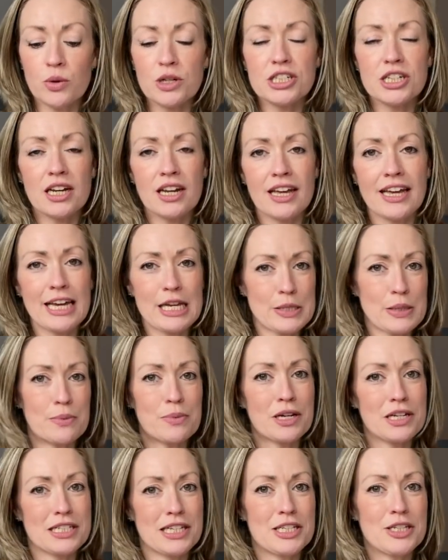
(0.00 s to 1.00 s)
which I like as well,
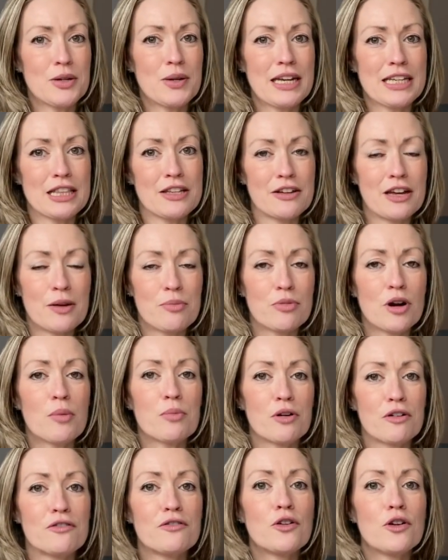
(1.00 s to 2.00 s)
because I do like a
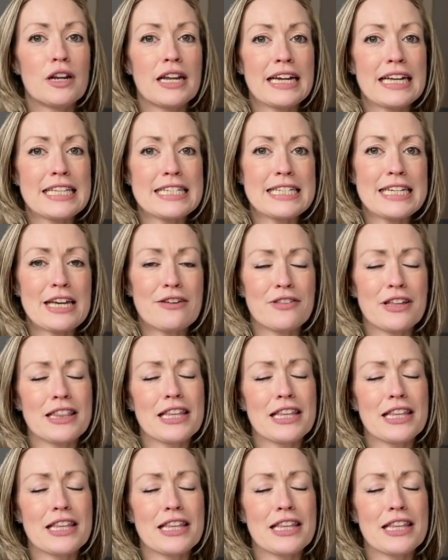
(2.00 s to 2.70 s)
proper full length sleeve.